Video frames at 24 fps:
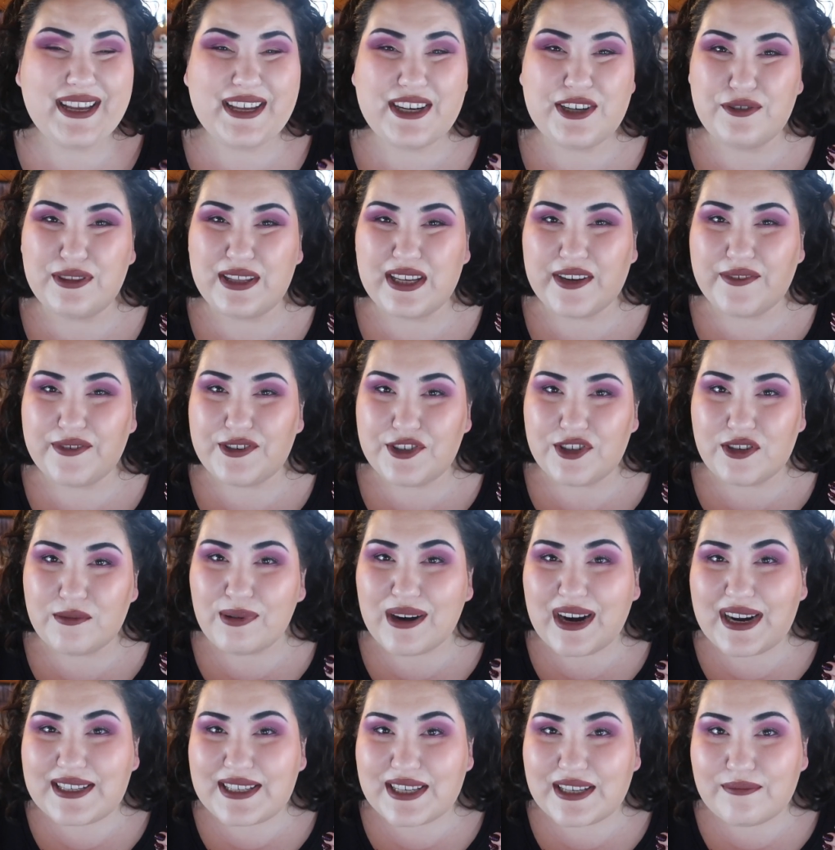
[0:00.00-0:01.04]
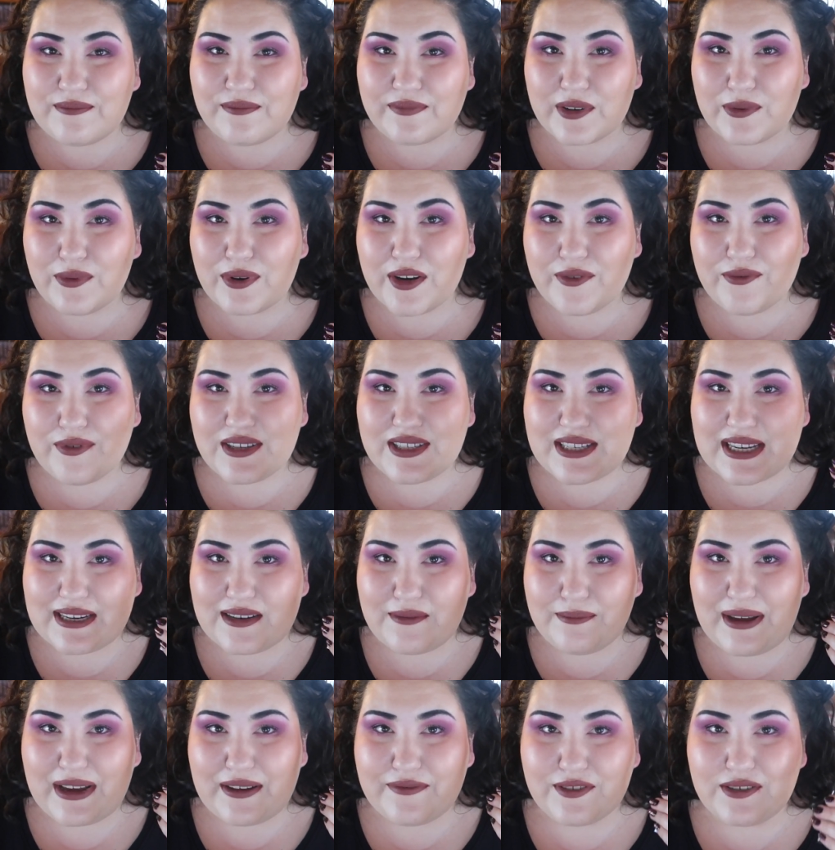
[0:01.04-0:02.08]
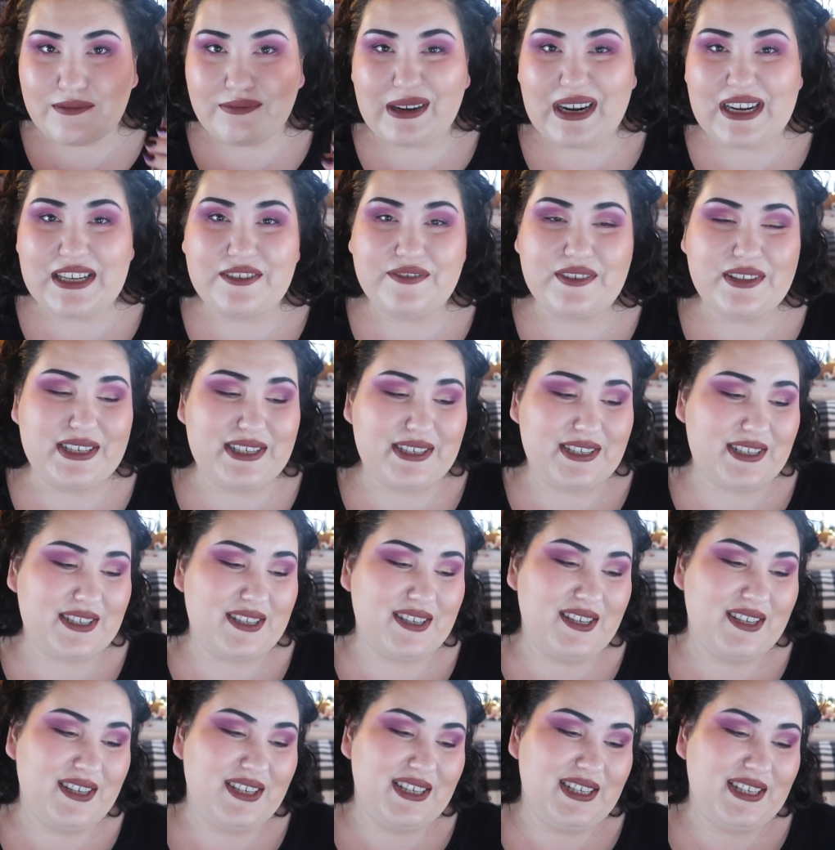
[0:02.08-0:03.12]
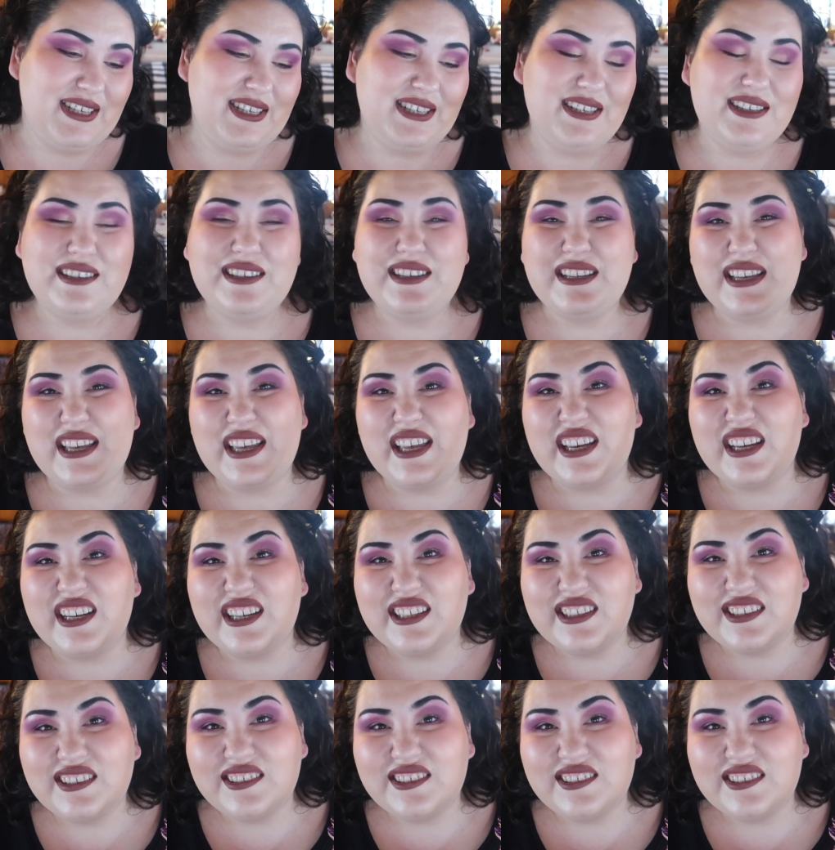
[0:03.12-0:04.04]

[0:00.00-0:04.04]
didn't think it was too pricey for what it was. I did pay full price for this. Yeah.